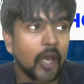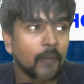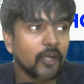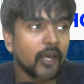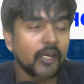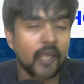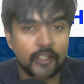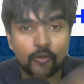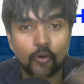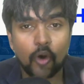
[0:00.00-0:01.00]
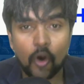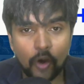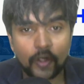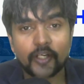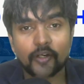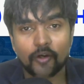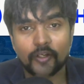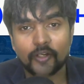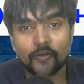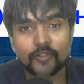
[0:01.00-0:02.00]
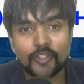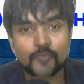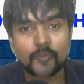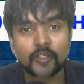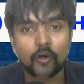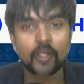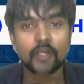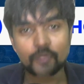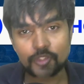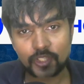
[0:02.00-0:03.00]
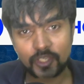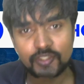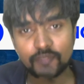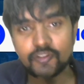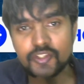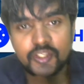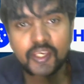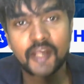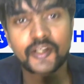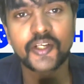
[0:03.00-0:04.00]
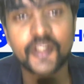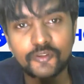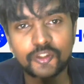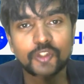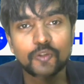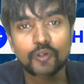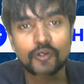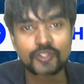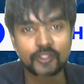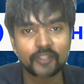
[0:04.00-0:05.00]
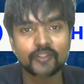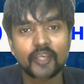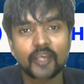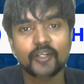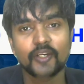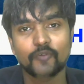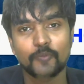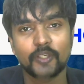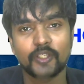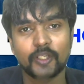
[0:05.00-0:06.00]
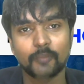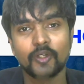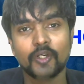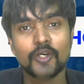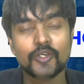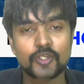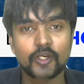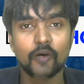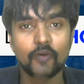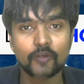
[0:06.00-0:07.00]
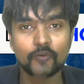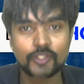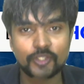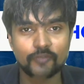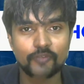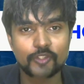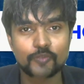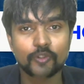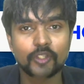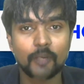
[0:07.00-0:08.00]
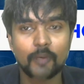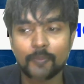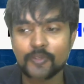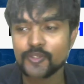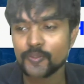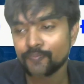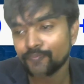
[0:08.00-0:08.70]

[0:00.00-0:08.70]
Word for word: I mean, I, I can go on and on around this, but all I would say is if there's a candidate with the curiosity, the candidate would pick it up. So now a question which would come up is,